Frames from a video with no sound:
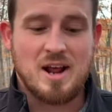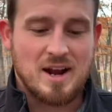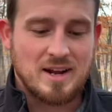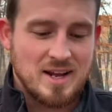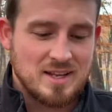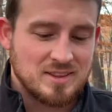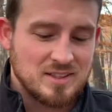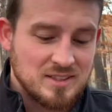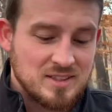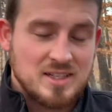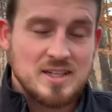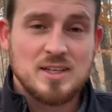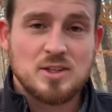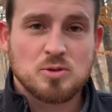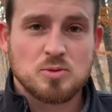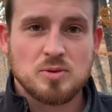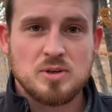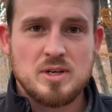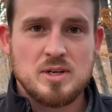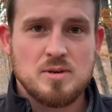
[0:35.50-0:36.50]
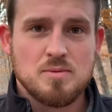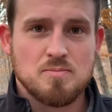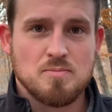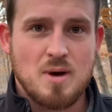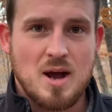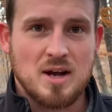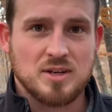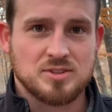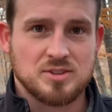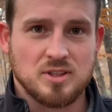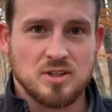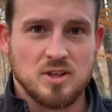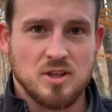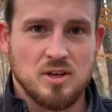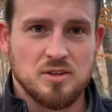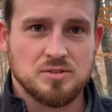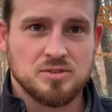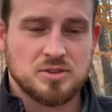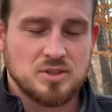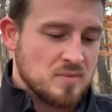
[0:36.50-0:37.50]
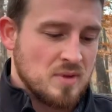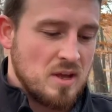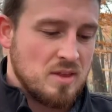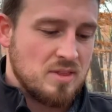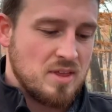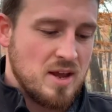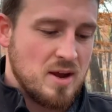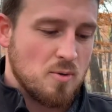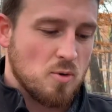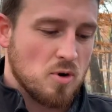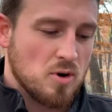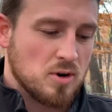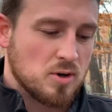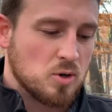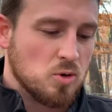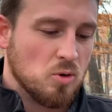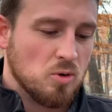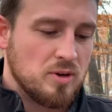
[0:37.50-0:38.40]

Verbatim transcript: I got the T3 boxing gloves. They were cool